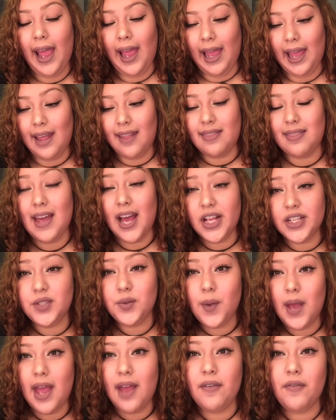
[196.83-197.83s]
And that's
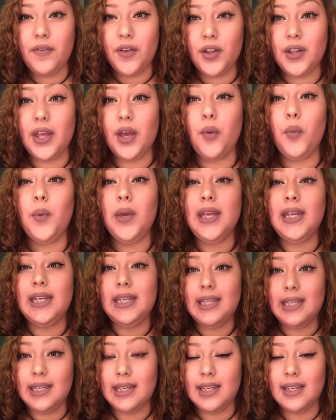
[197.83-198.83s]
why I feel like we
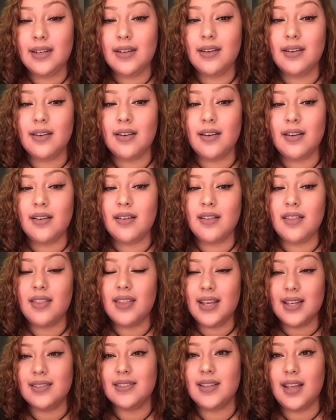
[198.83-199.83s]
need
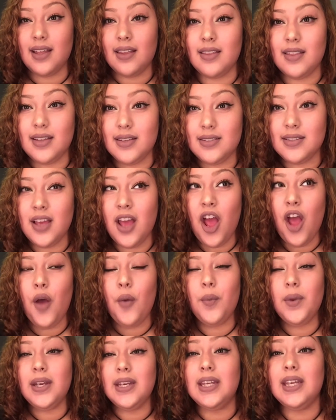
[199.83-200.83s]
things like this.
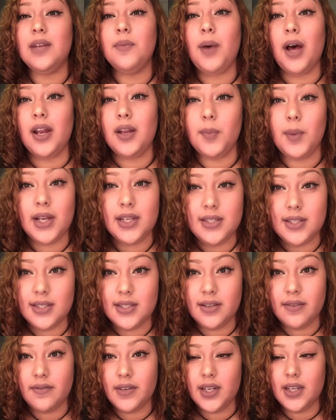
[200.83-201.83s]
We need body
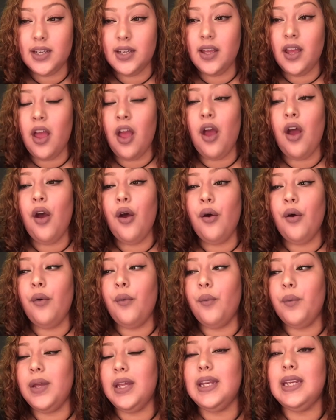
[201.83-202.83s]
positivity.
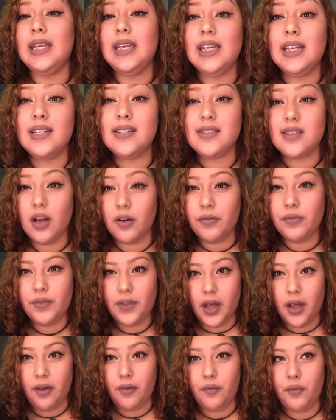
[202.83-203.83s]
We need
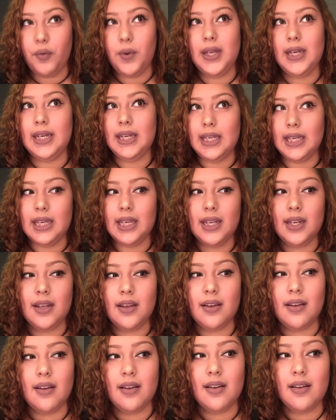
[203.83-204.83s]
self-love. We
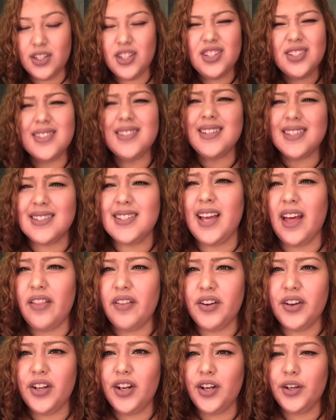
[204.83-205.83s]
need just stick
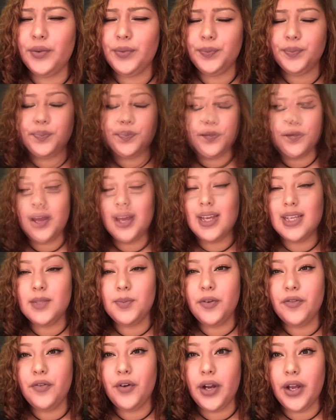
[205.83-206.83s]
together, you know? So I guess
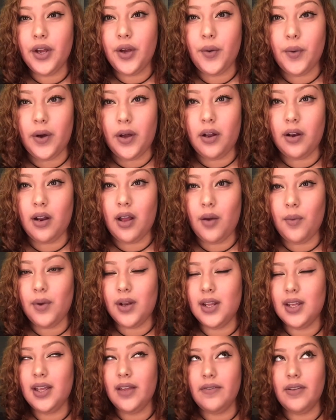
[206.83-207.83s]
before I go on, I want
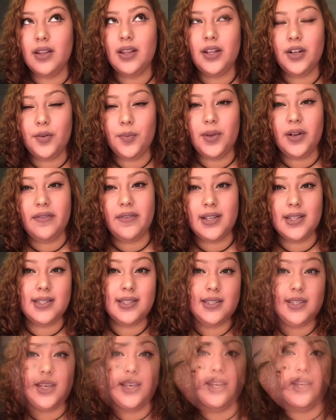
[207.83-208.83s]
to give a little bit of
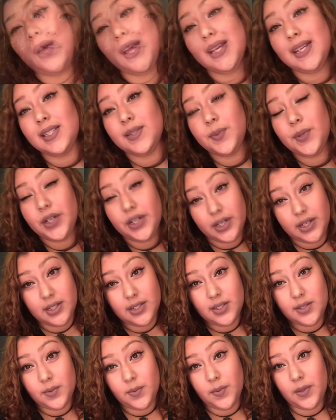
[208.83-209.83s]
insight in my
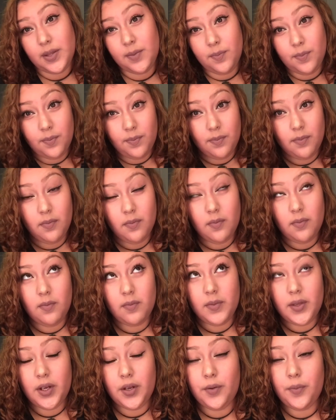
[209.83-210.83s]
experience with,
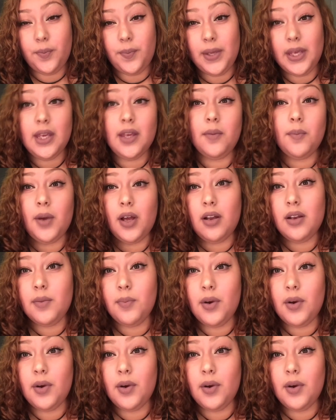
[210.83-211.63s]
being body